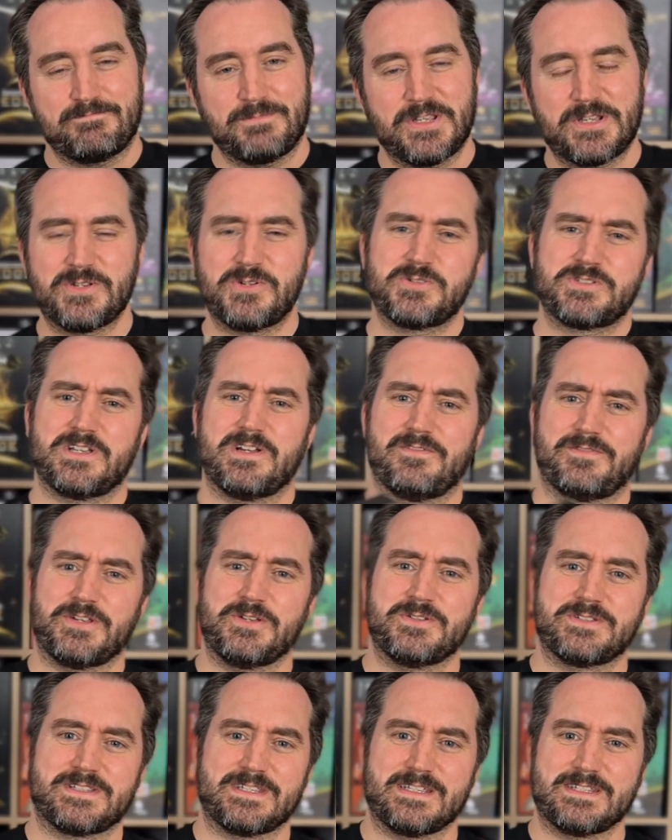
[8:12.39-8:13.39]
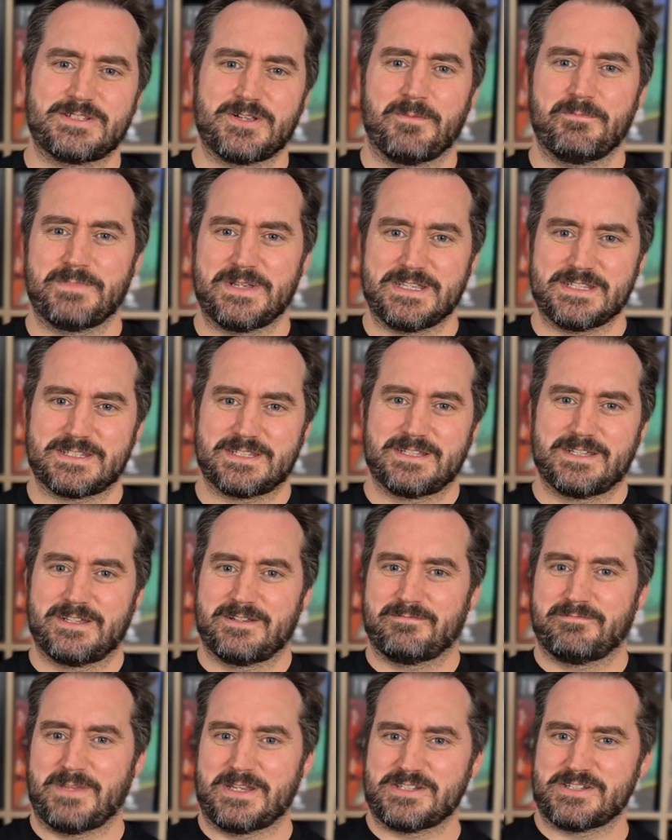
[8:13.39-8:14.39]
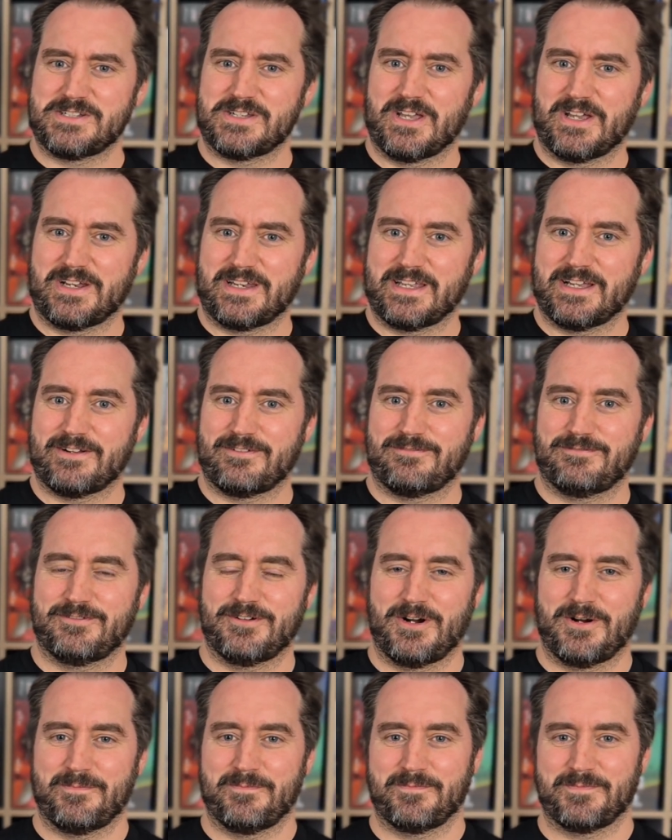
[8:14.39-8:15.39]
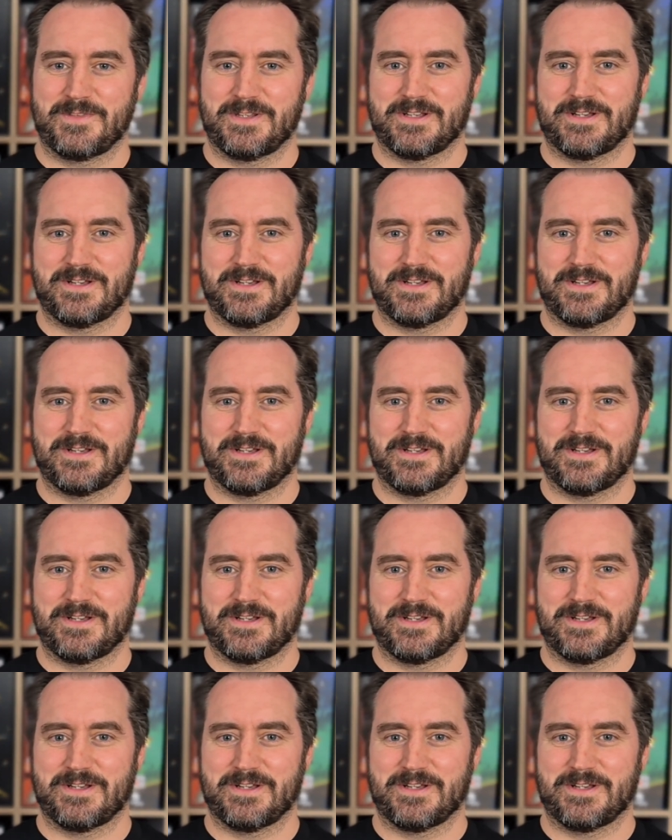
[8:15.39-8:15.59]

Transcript: You can also have used the zombies mentioned earlier from,